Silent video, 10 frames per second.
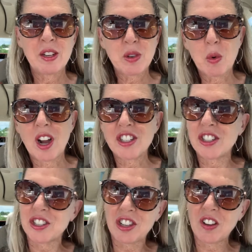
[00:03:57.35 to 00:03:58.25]
to watch
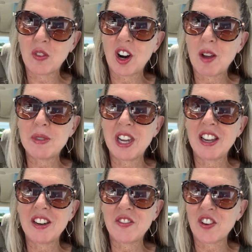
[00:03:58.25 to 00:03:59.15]
the software
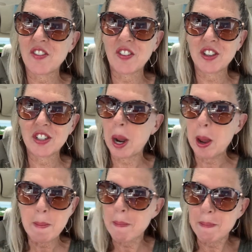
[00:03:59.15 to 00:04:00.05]
update for the first
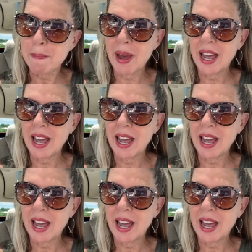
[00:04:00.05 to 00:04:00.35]
time. Bad